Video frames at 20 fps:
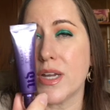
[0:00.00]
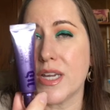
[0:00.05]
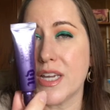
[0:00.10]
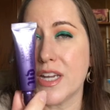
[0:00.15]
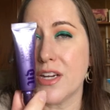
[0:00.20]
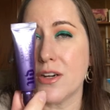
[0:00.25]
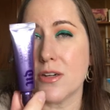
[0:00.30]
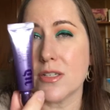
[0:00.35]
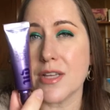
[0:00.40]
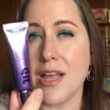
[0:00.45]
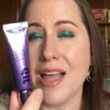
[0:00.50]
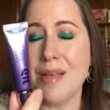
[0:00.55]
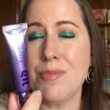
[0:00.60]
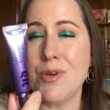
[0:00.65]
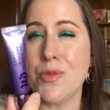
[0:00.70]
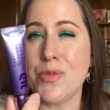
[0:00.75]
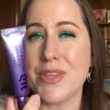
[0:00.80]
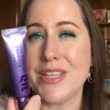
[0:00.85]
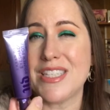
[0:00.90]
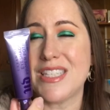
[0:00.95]
years, I'm
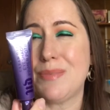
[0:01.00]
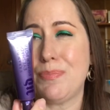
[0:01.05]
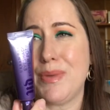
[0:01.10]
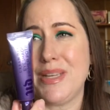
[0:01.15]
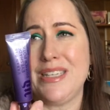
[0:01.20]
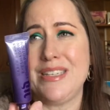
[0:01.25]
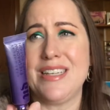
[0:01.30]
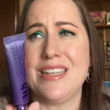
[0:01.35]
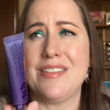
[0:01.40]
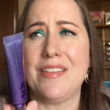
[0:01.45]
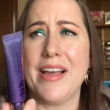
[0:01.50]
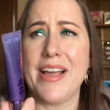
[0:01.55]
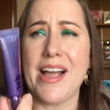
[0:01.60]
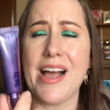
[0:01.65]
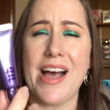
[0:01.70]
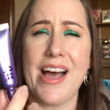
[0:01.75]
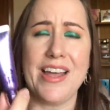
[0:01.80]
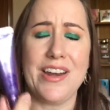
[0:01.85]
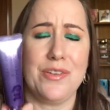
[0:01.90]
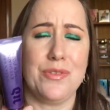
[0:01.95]
only spending like,
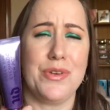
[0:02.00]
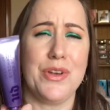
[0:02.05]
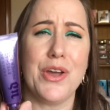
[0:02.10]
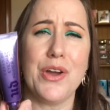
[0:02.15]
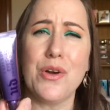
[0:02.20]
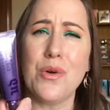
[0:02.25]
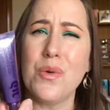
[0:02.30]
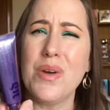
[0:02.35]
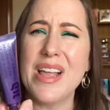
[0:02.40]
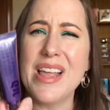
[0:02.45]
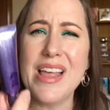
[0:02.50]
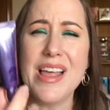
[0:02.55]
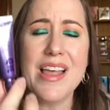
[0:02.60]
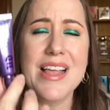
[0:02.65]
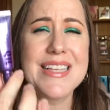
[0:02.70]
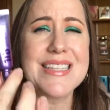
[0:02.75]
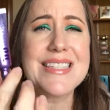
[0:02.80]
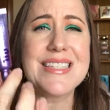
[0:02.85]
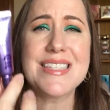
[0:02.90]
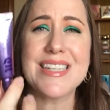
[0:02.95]
I don't know,
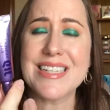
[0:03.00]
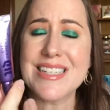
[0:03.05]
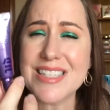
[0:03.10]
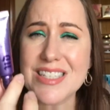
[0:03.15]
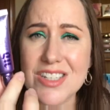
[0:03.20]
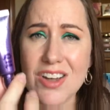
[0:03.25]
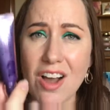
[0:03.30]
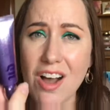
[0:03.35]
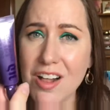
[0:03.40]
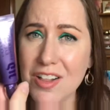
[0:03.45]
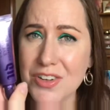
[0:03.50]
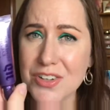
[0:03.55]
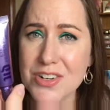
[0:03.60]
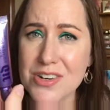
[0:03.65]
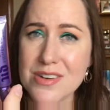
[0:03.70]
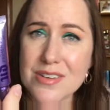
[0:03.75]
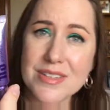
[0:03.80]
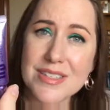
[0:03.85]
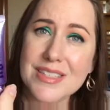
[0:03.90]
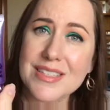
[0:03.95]

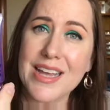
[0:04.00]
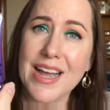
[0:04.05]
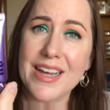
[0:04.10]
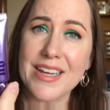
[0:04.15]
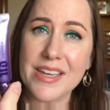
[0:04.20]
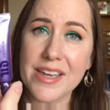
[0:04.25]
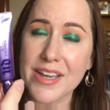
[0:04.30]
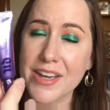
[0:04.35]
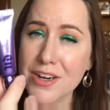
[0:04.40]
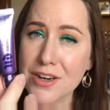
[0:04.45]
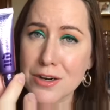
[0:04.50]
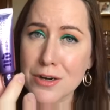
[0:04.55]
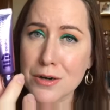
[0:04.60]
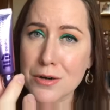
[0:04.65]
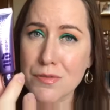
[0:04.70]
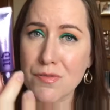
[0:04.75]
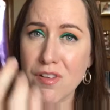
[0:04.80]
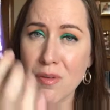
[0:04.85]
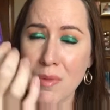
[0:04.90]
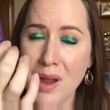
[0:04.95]
$6 a
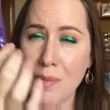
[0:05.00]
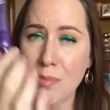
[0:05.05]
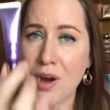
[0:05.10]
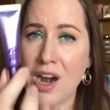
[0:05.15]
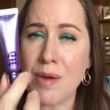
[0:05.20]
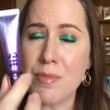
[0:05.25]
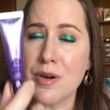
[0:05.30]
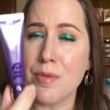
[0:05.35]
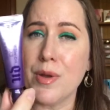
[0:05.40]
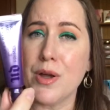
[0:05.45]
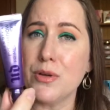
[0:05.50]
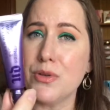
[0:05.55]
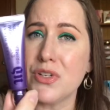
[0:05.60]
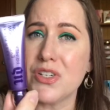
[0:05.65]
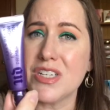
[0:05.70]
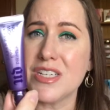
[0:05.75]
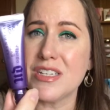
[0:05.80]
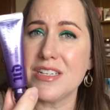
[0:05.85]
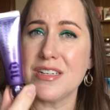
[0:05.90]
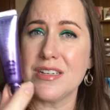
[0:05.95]
year for my primer
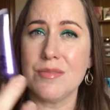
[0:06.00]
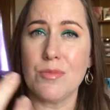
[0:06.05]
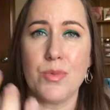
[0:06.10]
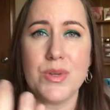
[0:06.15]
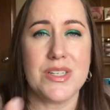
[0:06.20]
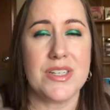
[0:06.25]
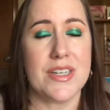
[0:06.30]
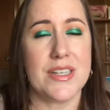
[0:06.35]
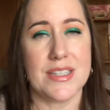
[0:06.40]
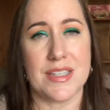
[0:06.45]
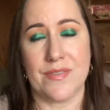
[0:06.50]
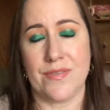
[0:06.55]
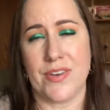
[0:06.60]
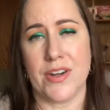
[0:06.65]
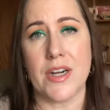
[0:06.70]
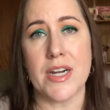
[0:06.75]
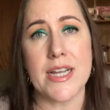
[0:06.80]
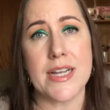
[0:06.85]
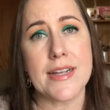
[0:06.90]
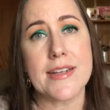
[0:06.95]
potion, which isn't
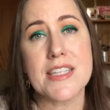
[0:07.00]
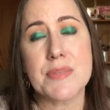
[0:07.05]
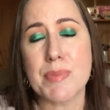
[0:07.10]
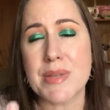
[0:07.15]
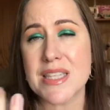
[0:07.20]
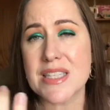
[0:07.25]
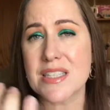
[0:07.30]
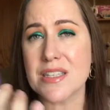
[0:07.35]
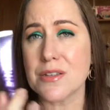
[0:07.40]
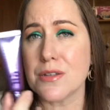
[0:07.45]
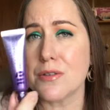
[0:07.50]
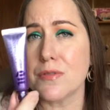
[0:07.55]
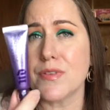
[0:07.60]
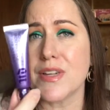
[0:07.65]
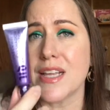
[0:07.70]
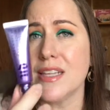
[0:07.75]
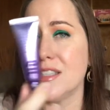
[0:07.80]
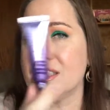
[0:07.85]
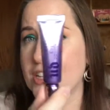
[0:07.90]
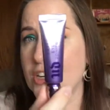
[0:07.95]
very expensive
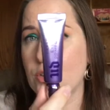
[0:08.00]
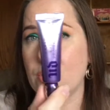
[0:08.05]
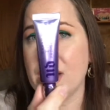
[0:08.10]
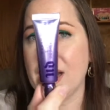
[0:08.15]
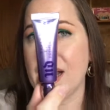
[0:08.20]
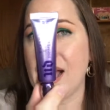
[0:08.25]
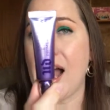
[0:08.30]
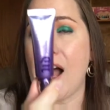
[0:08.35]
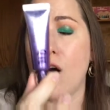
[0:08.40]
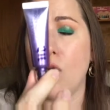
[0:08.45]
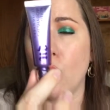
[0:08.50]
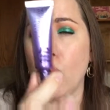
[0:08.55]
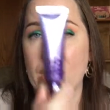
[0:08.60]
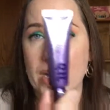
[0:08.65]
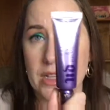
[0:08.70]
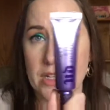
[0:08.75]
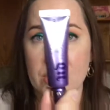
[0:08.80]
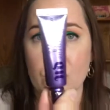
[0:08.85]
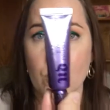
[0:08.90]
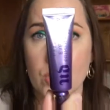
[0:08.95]
considering how
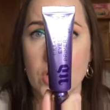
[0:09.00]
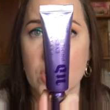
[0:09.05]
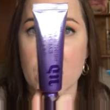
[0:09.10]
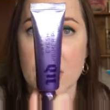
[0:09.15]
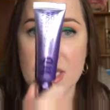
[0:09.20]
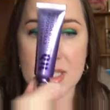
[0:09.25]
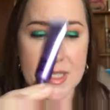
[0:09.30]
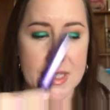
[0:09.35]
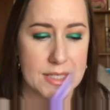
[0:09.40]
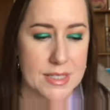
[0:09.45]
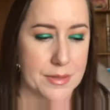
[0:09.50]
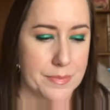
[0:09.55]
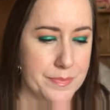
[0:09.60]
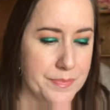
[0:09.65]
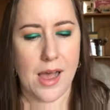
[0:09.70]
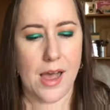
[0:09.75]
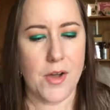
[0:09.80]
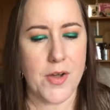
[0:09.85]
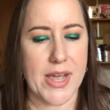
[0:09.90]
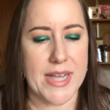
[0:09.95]
well it works.
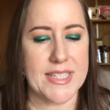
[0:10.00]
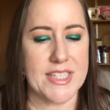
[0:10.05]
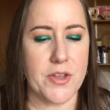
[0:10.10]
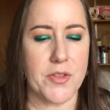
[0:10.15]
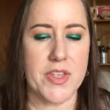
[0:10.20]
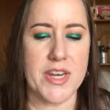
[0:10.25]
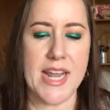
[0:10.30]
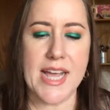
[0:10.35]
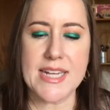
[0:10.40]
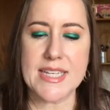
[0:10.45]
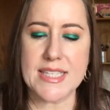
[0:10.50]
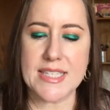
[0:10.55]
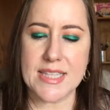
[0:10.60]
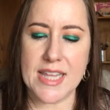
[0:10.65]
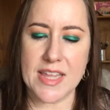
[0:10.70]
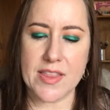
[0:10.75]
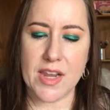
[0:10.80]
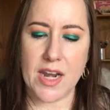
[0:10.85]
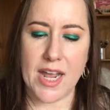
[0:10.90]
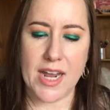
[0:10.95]
Okay, so the next
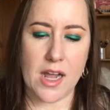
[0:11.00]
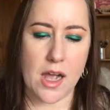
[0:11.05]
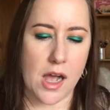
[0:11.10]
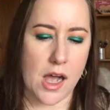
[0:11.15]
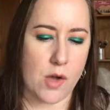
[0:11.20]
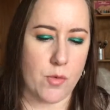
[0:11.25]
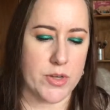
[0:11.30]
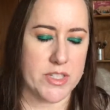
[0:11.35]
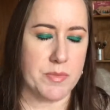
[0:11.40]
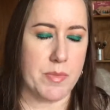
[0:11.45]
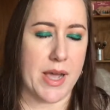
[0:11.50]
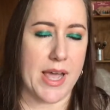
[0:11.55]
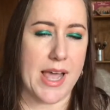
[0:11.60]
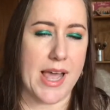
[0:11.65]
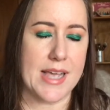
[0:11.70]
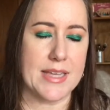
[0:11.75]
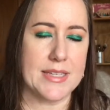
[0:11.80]
thing that I got was my